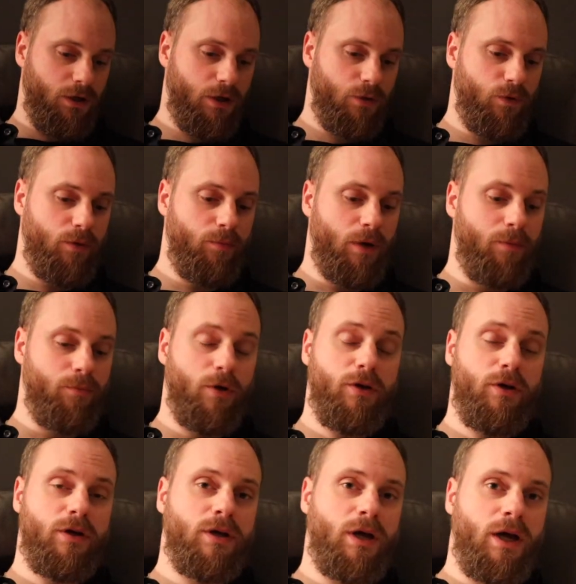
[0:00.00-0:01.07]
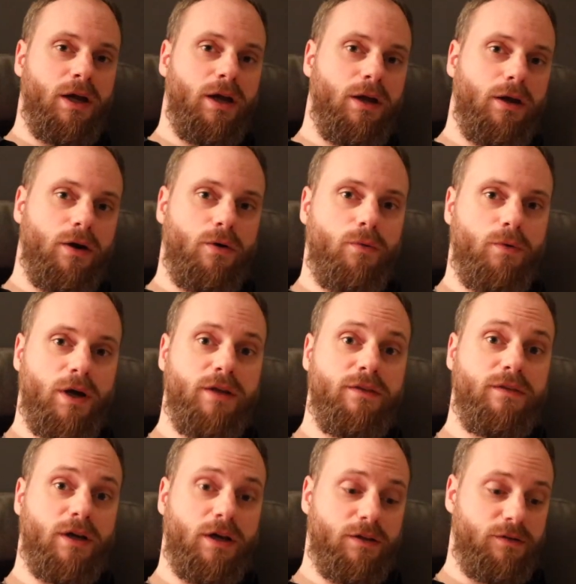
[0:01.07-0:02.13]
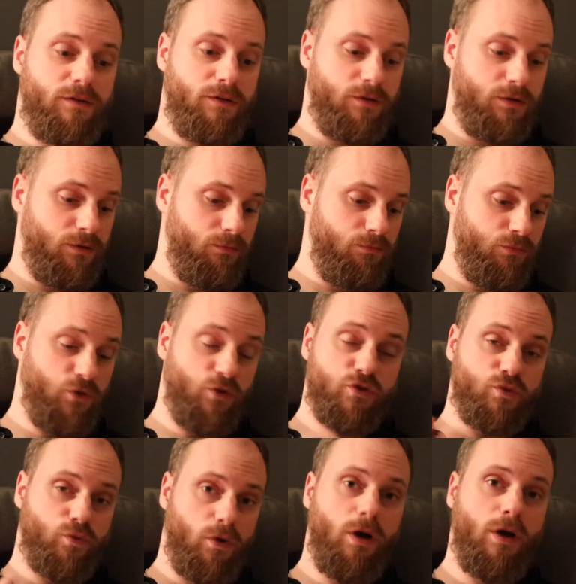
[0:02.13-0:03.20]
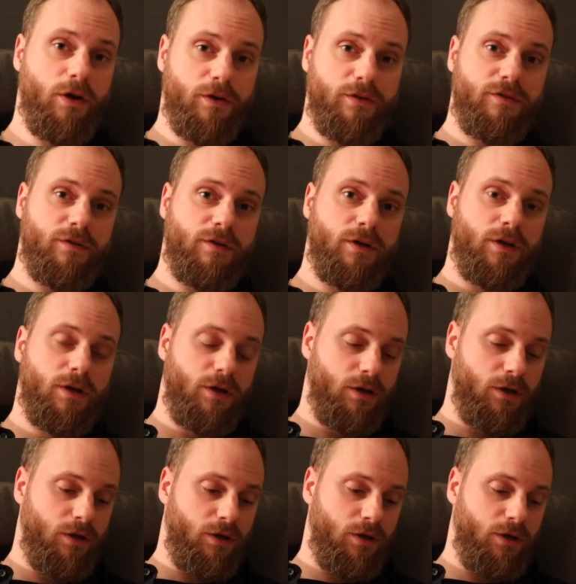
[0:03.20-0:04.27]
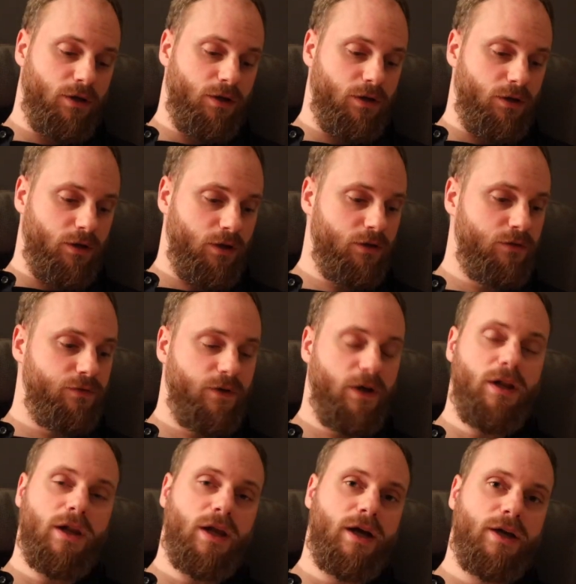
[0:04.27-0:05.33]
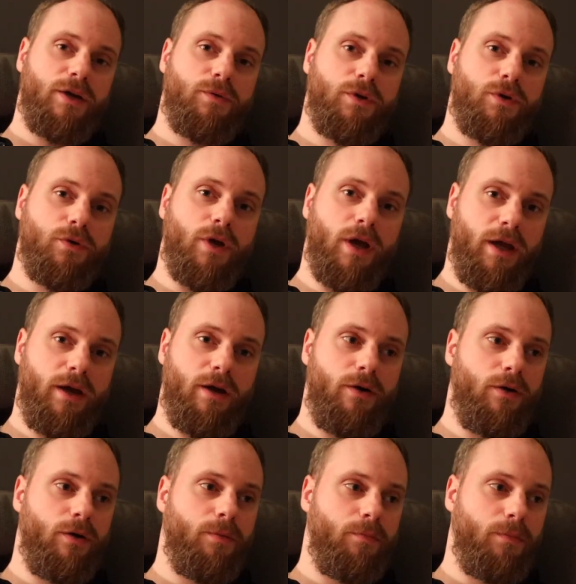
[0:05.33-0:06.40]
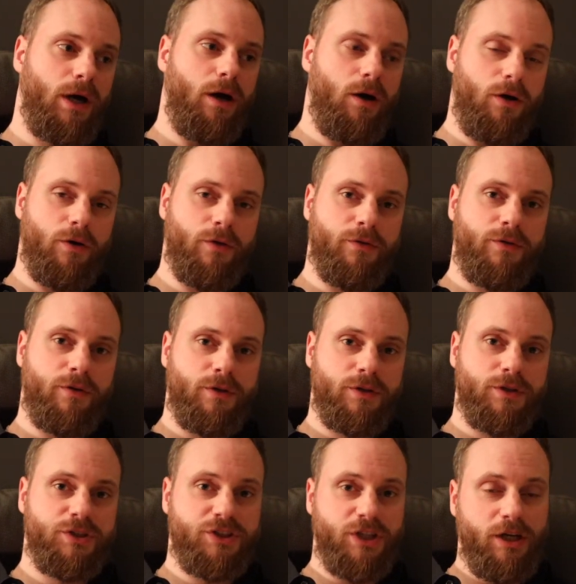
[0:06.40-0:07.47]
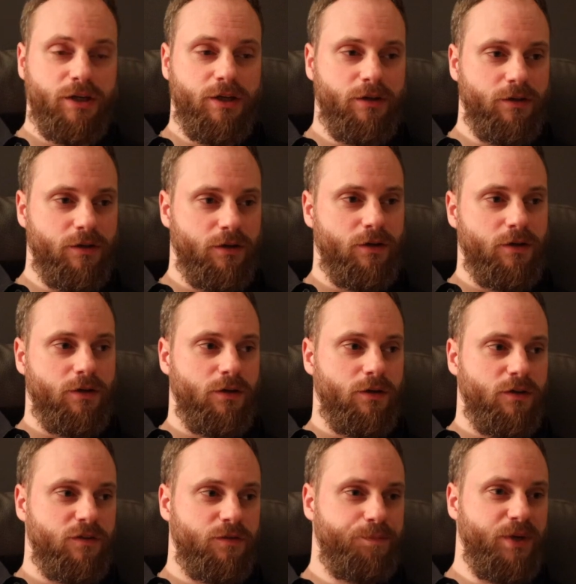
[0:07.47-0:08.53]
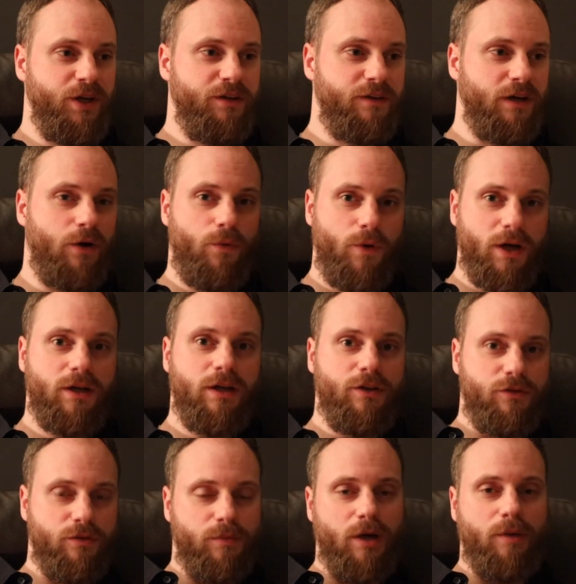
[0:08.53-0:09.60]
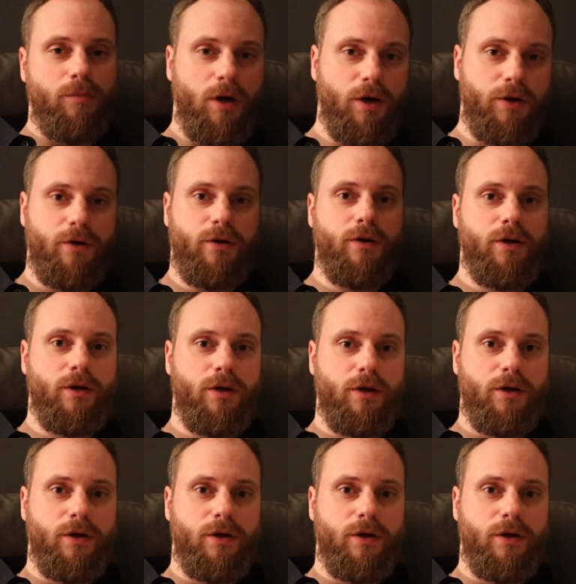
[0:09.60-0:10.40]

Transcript: And when my mother and I read that, those words, it felt like we could hear my aunt, Jeannine, speak directly to my mother.